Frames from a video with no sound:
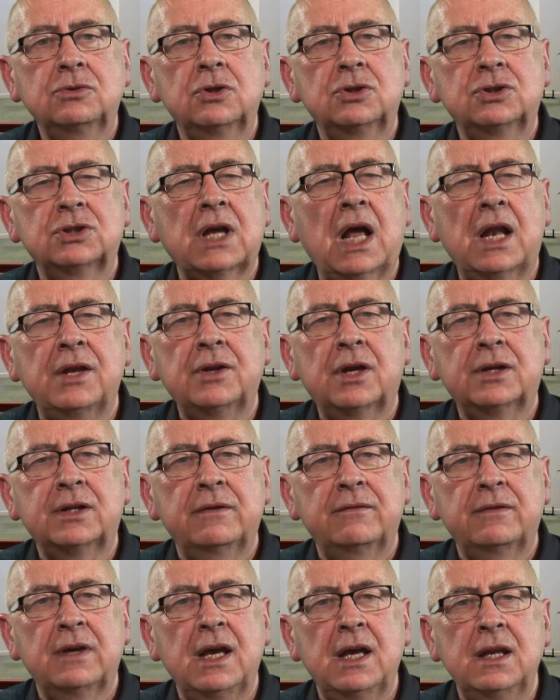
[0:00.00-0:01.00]
You shall not
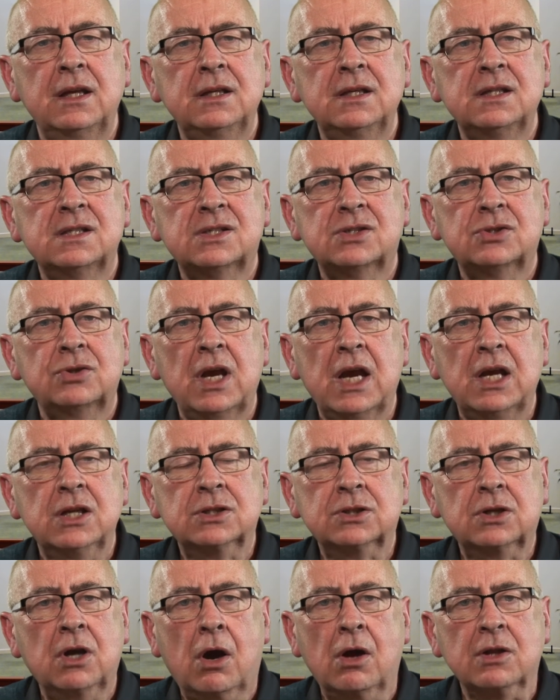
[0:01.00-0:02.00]
have any
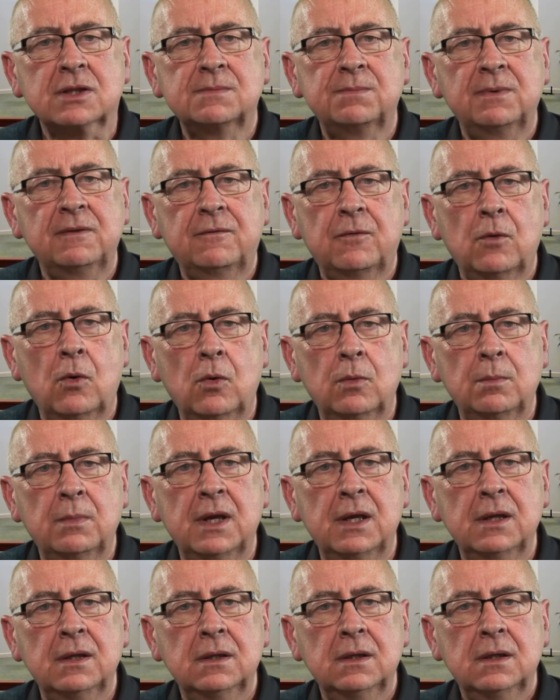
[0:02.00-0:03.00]
strange gods before
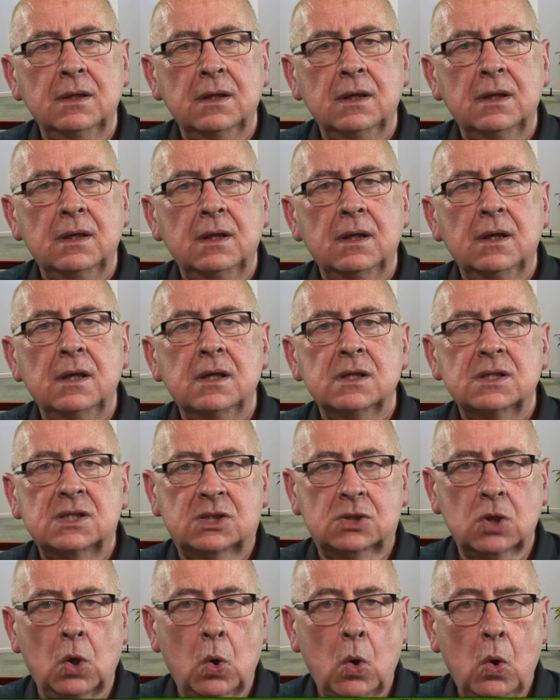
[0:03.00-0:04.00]
me."
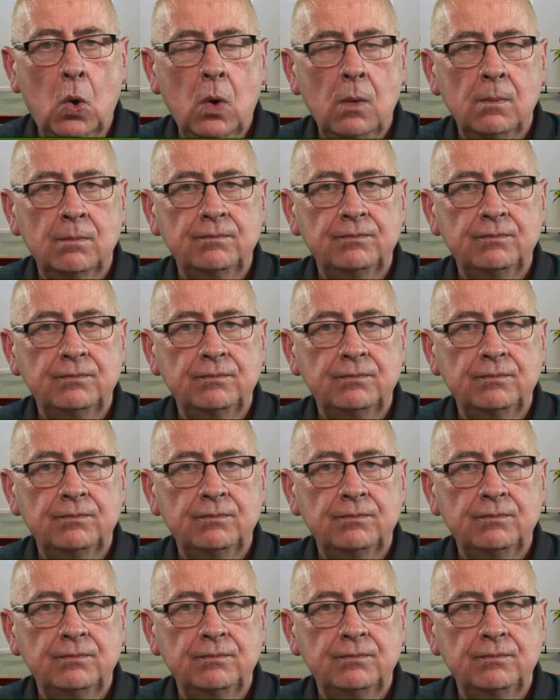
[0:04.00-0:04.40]
So,